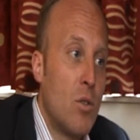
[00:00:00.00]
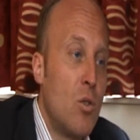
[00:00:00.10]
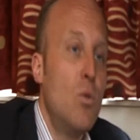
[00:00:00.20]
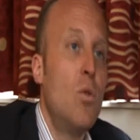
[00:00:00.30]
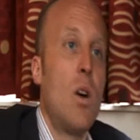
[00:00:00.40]

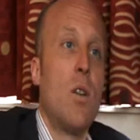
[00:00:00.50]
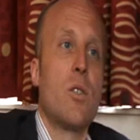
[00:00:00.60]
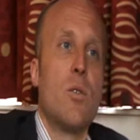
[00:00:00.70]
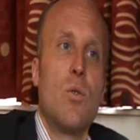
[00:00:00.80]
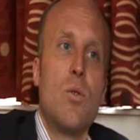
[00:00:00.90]
tool
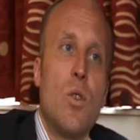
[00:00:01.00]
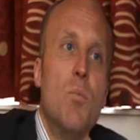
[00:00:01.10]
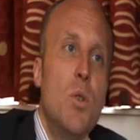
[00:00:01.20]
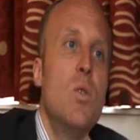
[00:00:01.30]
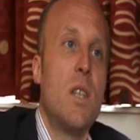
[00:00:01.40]
also to
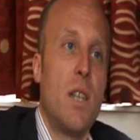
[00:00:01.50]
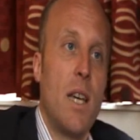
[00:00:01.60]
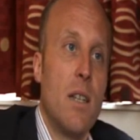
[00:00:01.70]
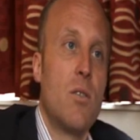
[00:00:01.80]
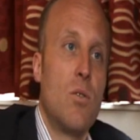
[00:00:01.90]

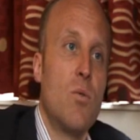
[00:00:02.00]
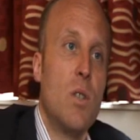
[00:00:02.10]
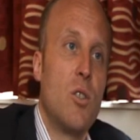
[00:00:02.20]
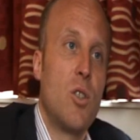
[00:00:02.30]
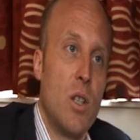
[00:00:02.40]
communicate to
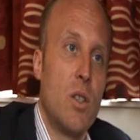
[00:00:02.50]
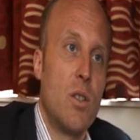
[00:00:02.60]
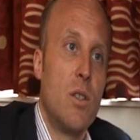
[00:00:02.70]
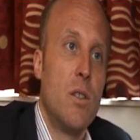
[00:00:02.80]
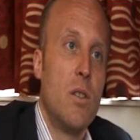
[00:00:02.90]
each other